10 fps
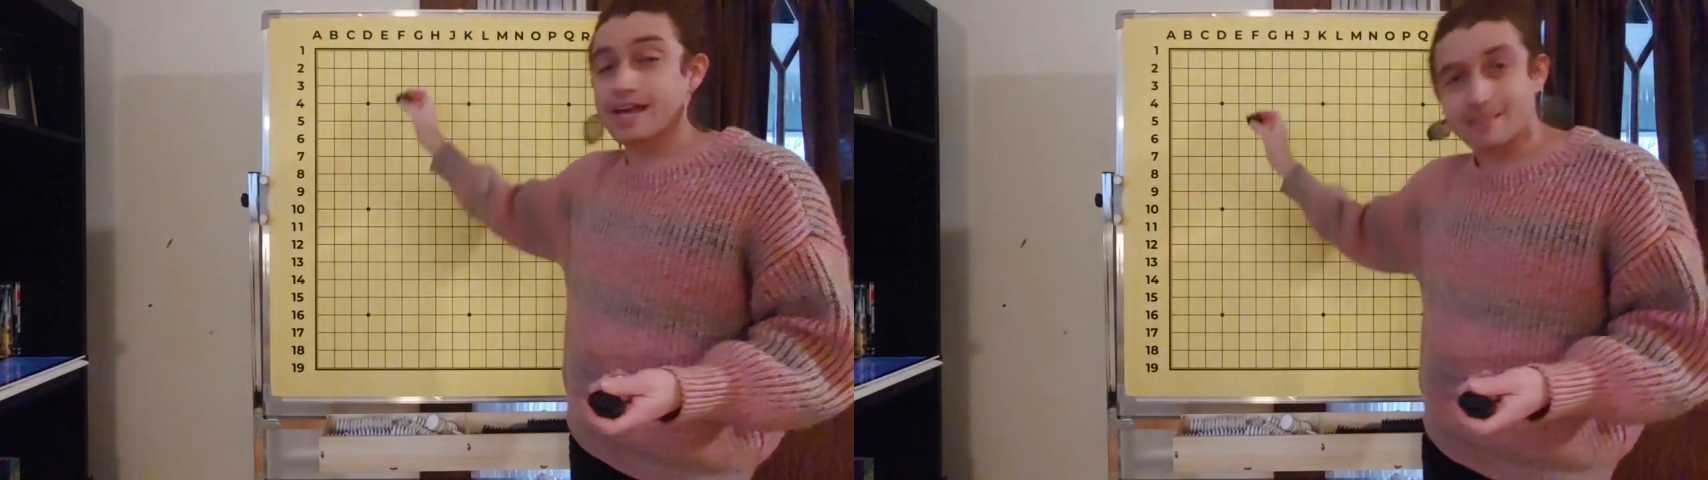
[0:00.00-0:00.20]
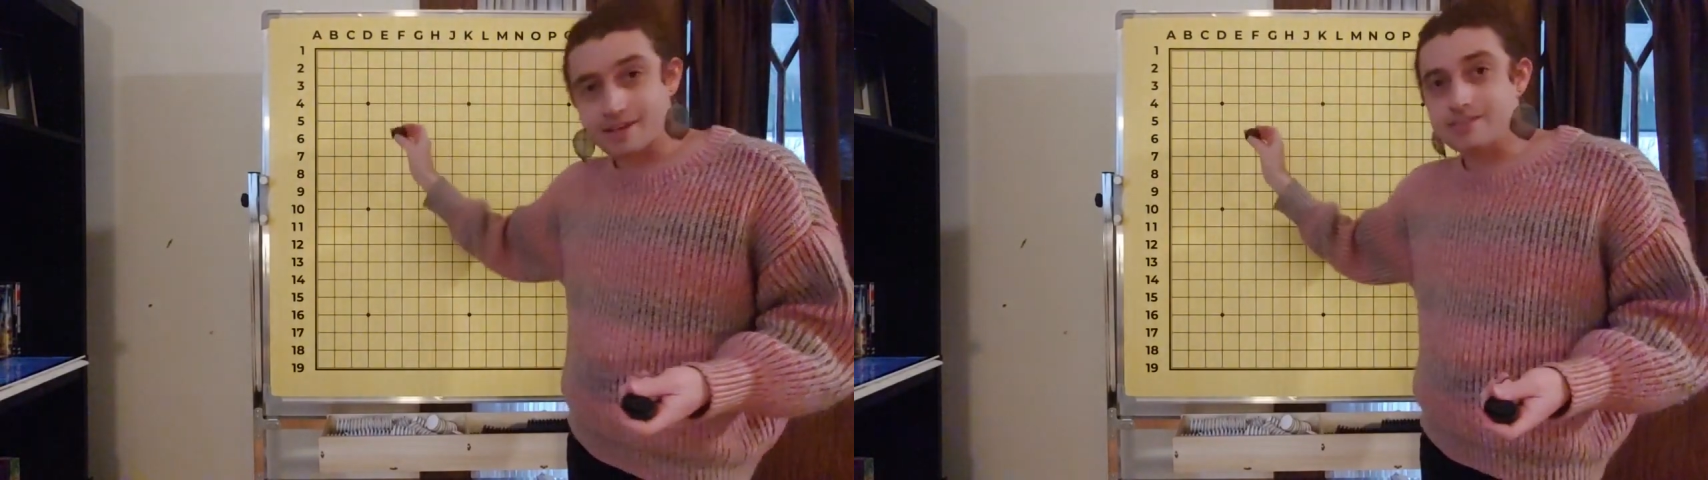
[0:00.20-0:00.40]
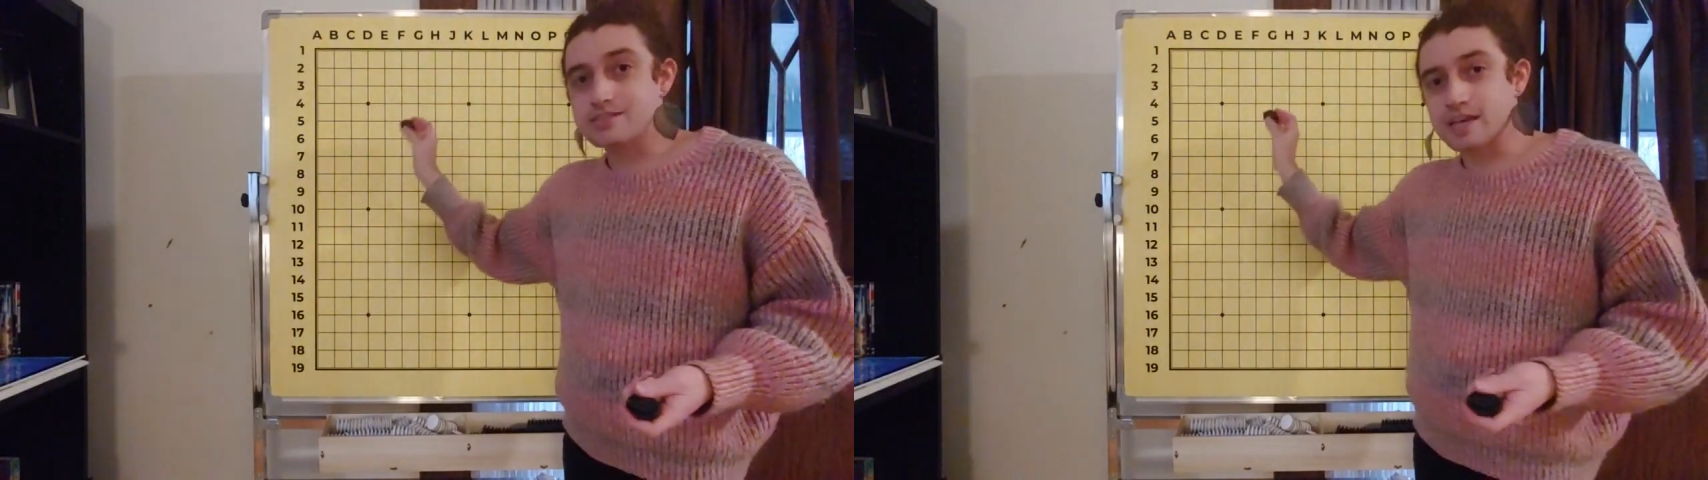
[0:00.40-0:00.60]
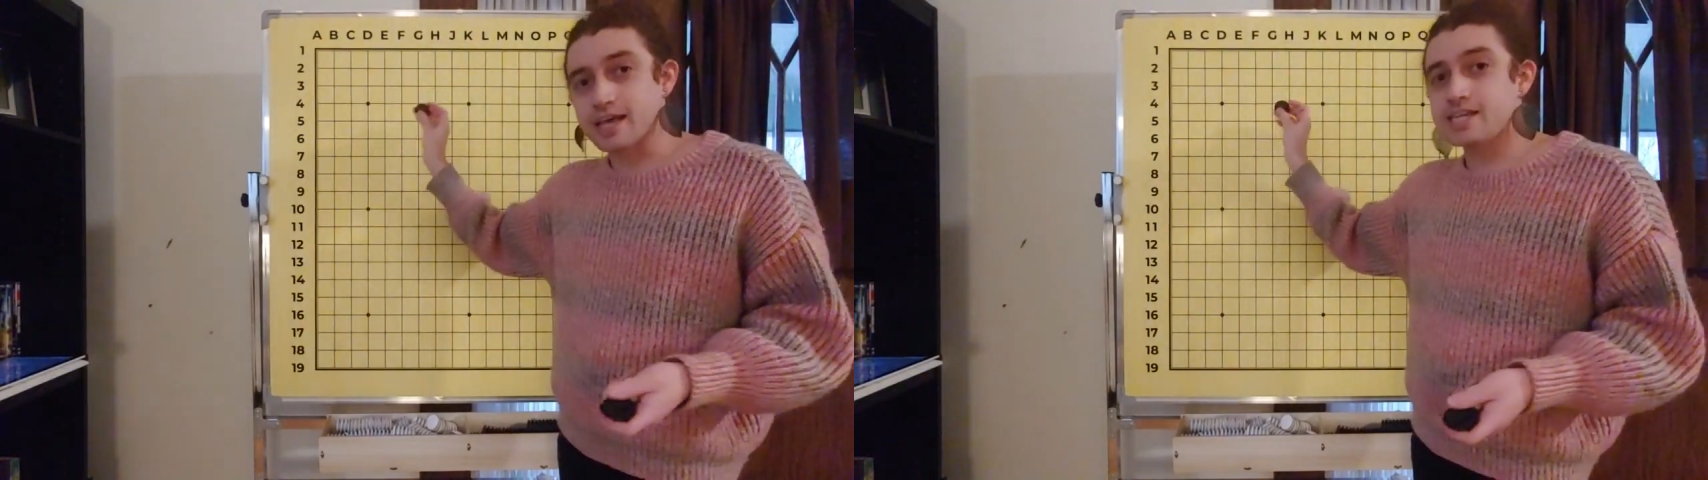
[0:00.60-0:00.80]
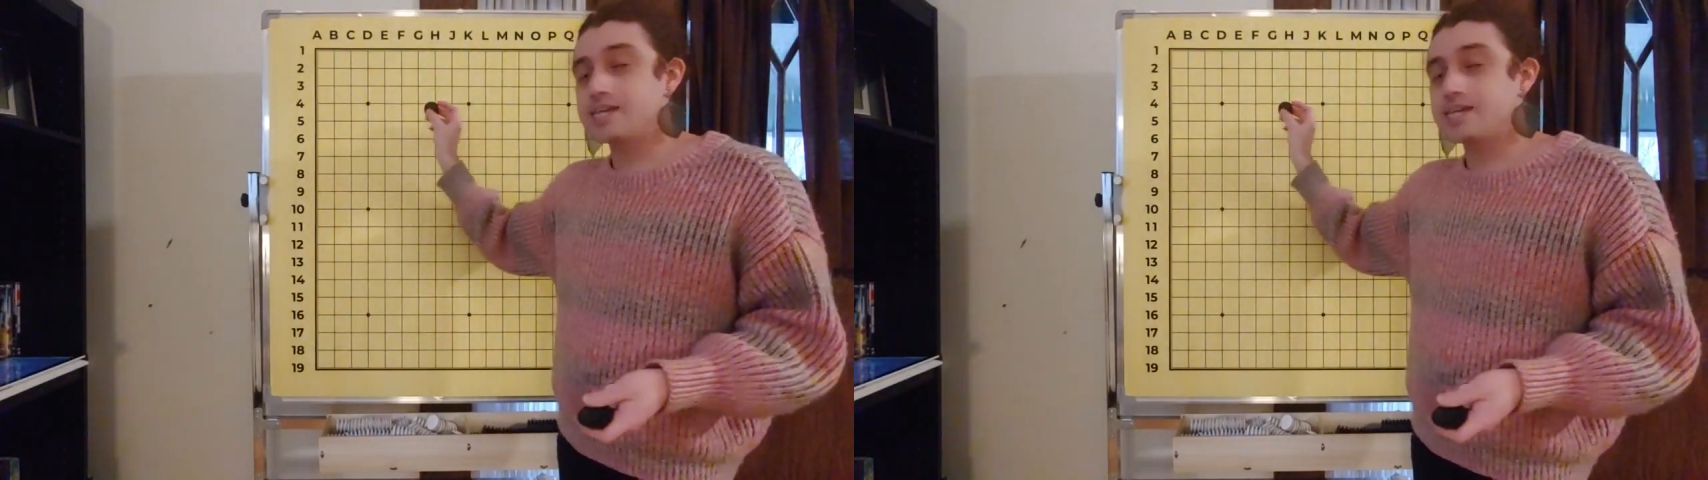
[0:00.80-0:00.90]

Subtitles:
that is, any